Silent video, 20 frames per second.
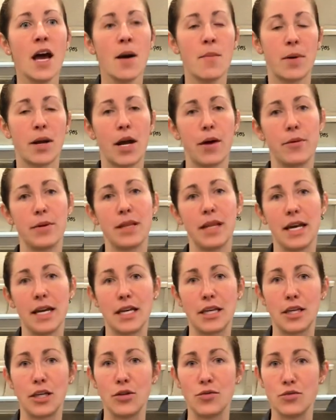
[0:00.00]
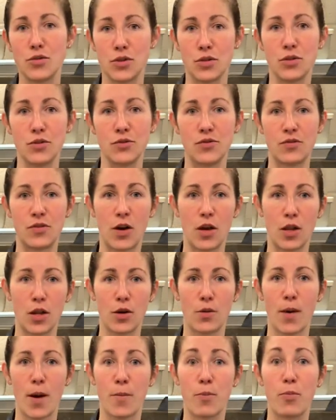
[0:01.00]
but I would like you to
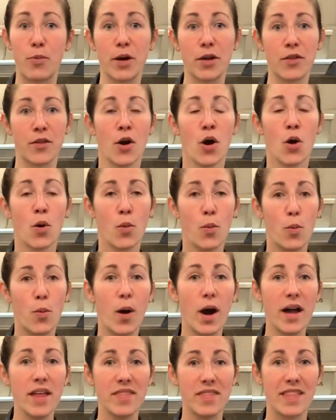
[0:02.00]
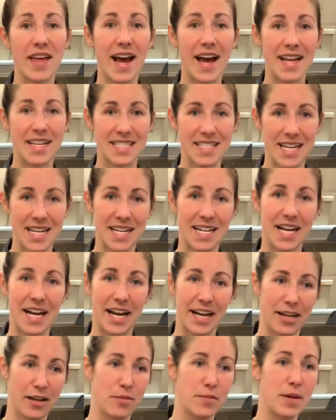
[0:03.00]
follow up with what that
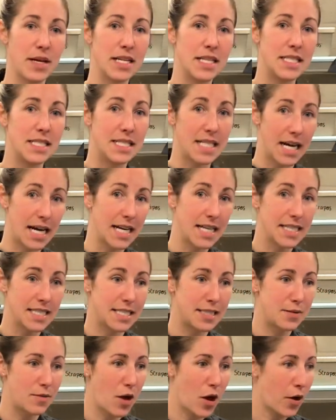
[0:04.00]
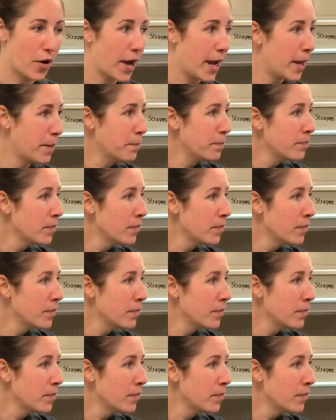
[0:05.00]
item does, okay?